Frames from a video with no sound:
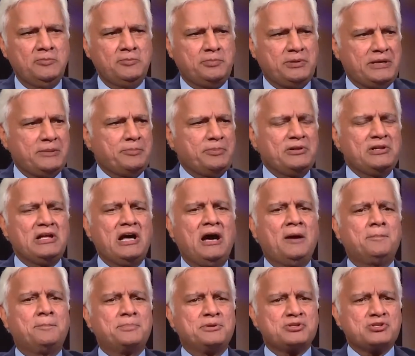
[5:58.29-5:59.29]
People are
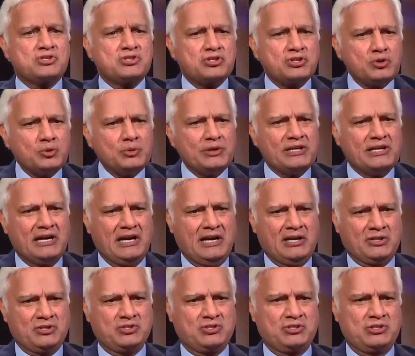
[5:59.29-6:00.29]
pursuing
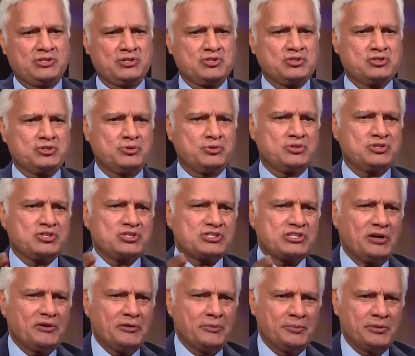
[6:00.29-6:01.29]
answers through
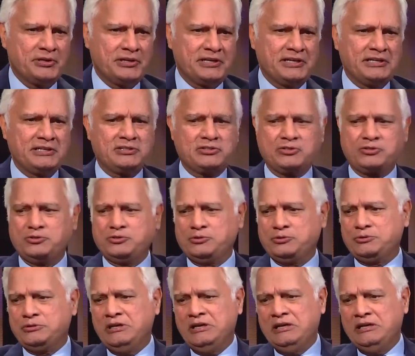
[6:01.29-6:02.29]
ceremony,
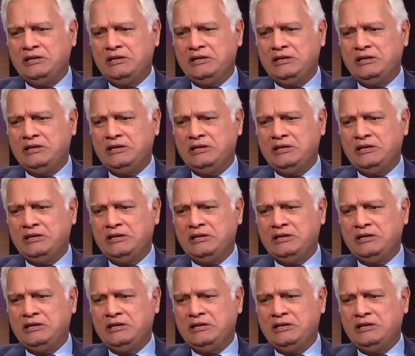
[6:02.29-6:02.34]
through